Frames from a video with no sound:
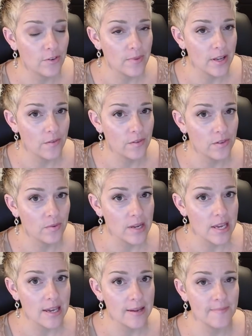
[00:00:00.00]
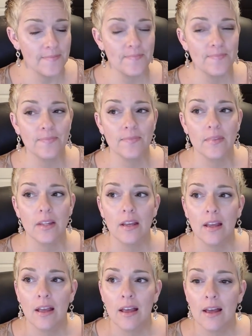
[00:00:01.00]
for me over the weekend.
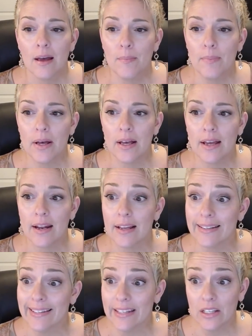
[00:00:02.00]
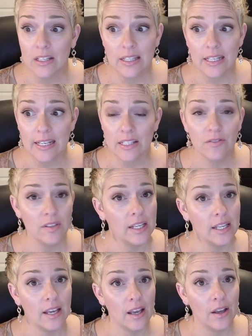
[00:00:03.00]
But until the next
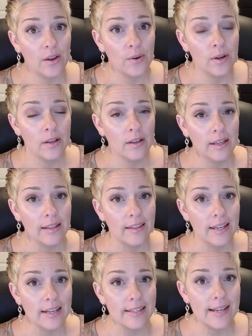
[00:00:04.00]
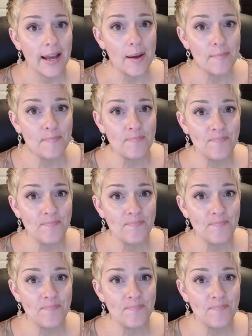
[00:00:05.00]
video and the next time.